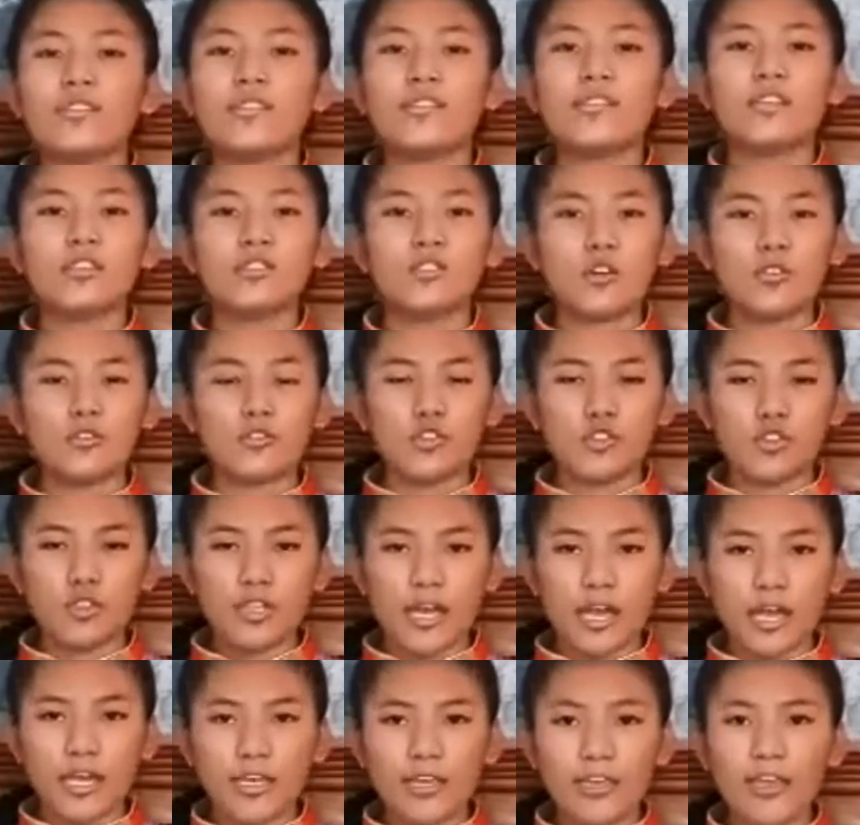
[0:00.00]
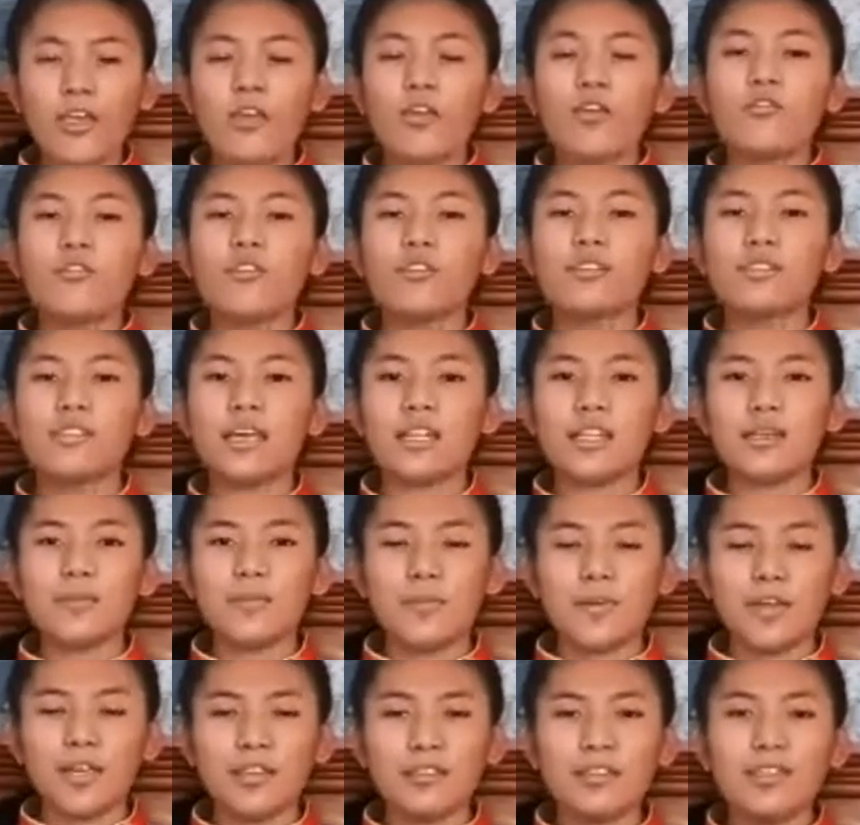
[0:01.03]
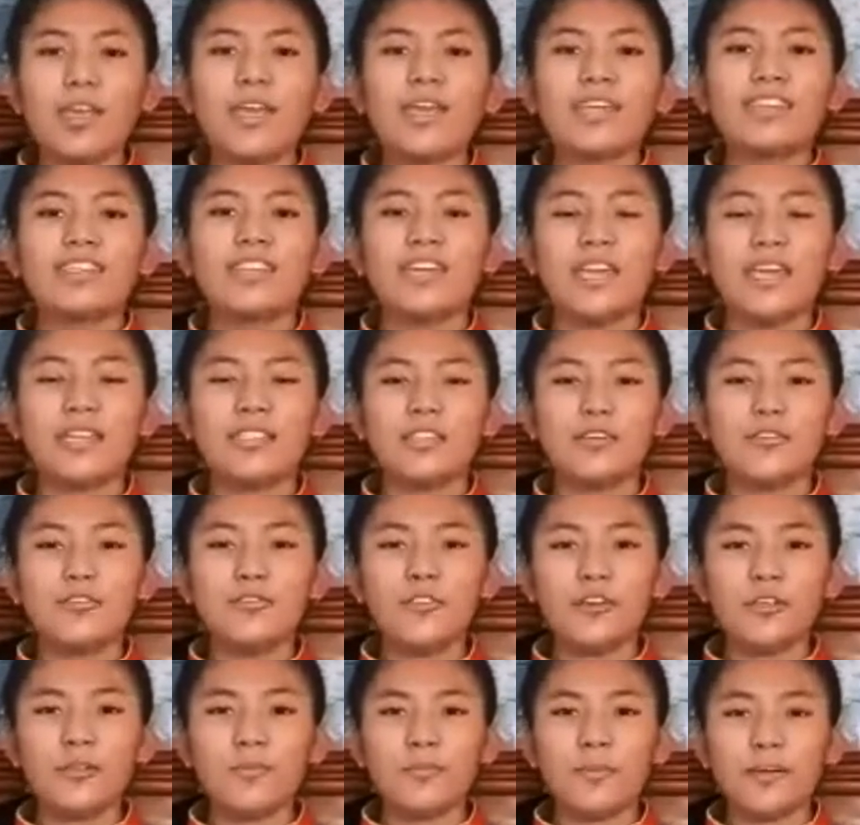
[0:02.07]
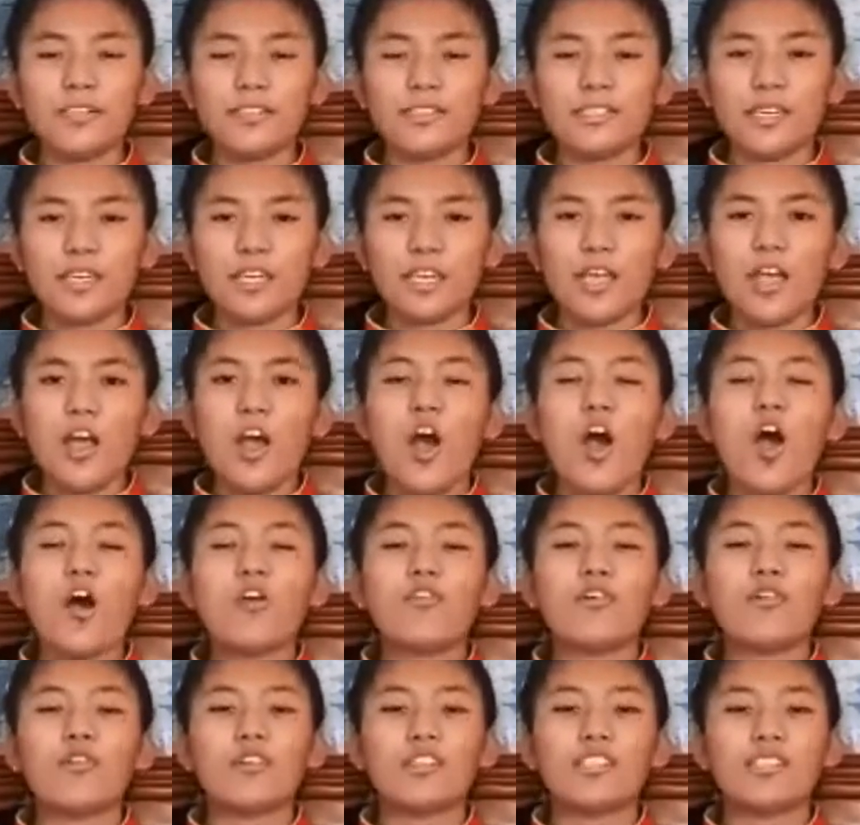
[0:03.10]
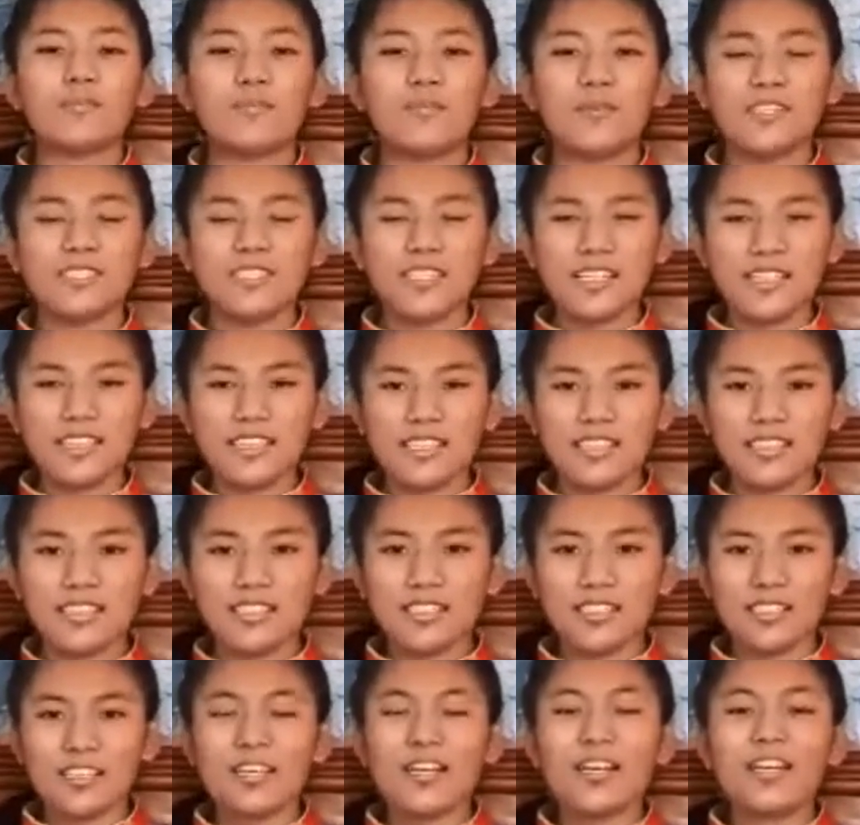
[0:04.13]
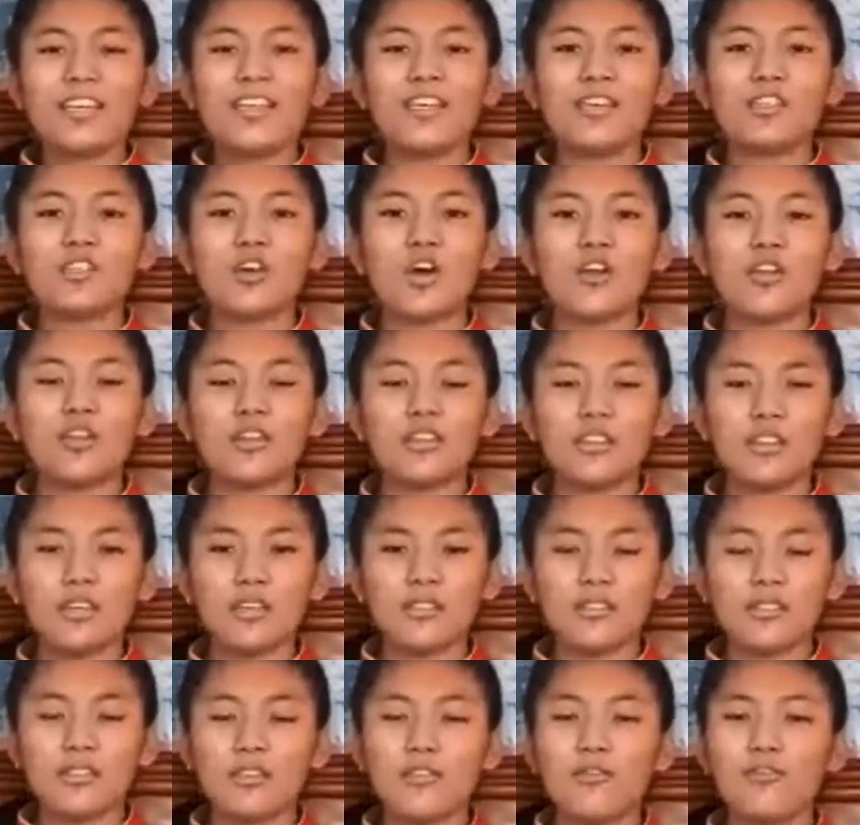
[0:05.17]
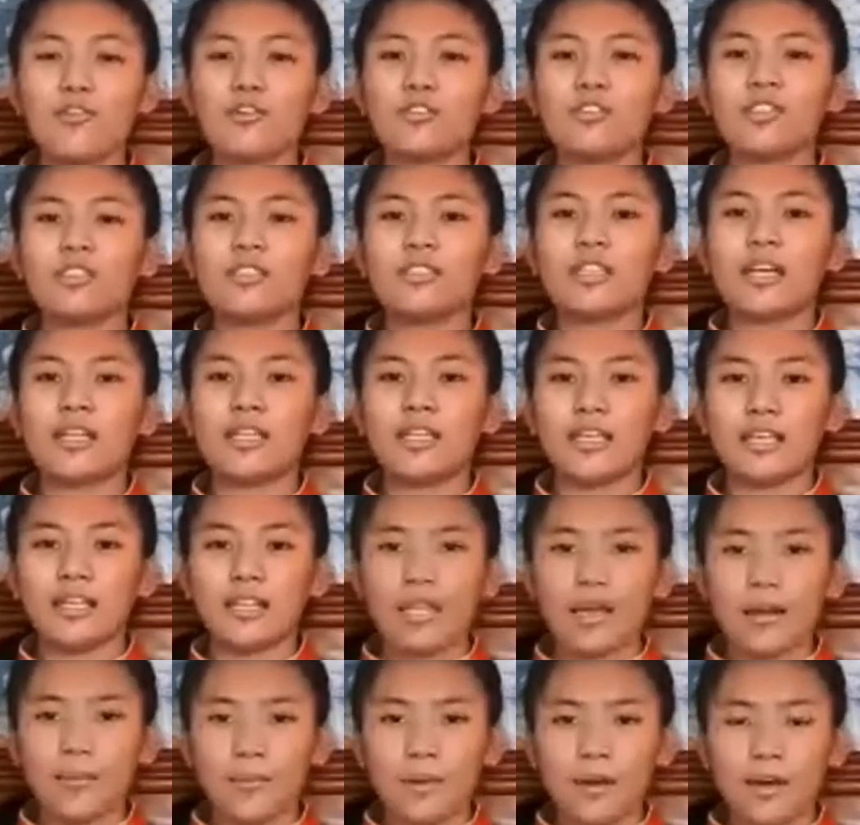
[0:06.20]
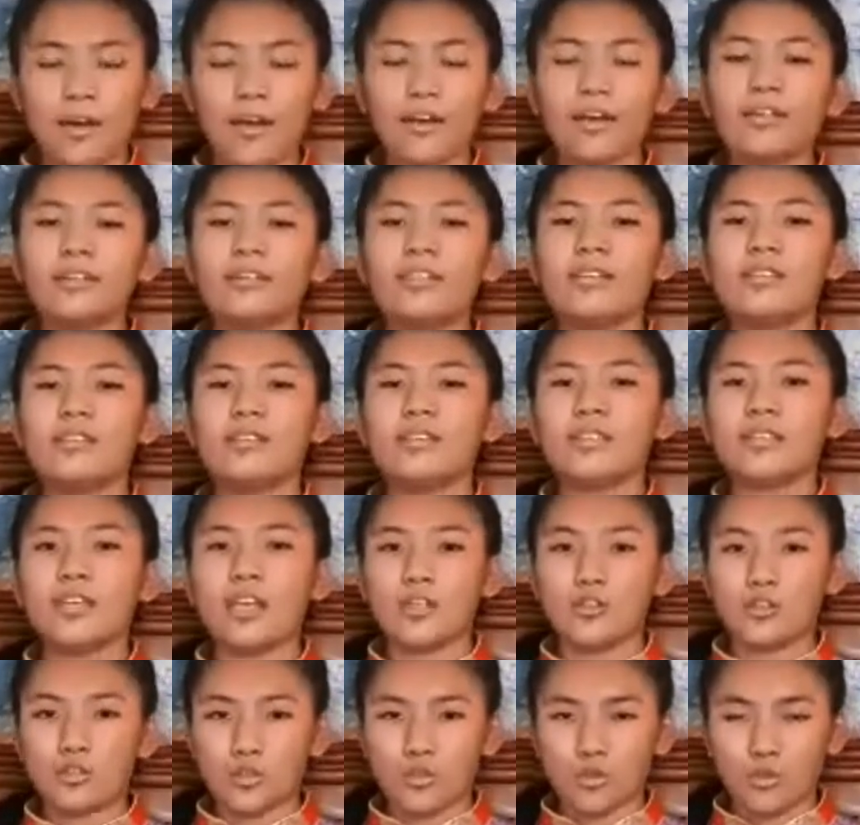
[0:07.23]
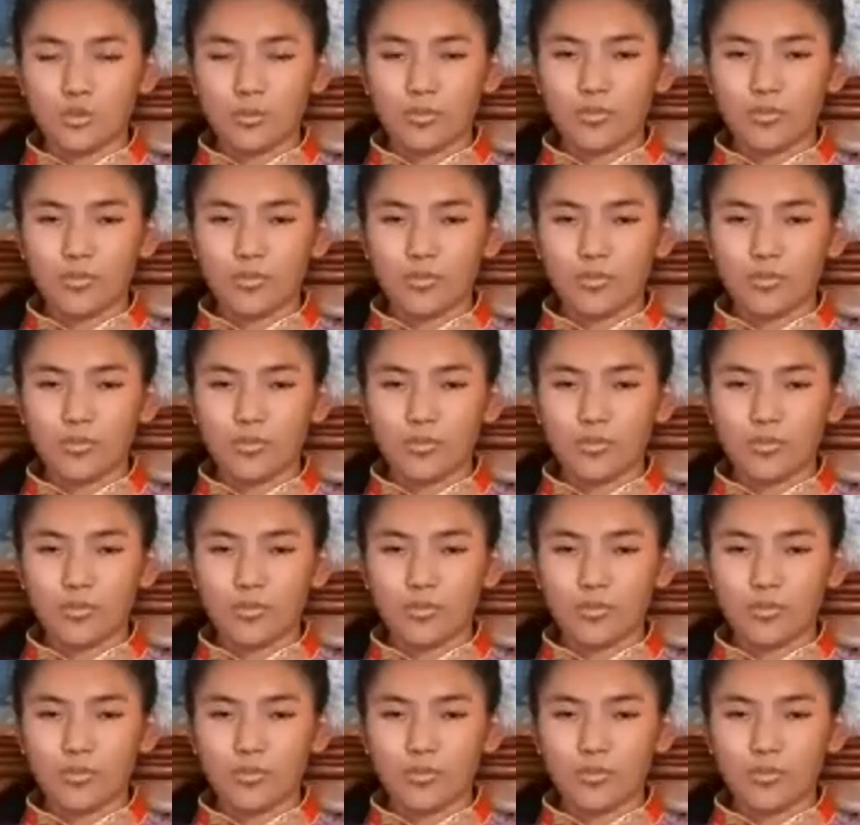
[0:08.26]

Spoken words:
6th of July, we celebrate the 85th birthday of our spiritual leader, His Holiness the 14th Dalai Lama, Tenzin Gyatso.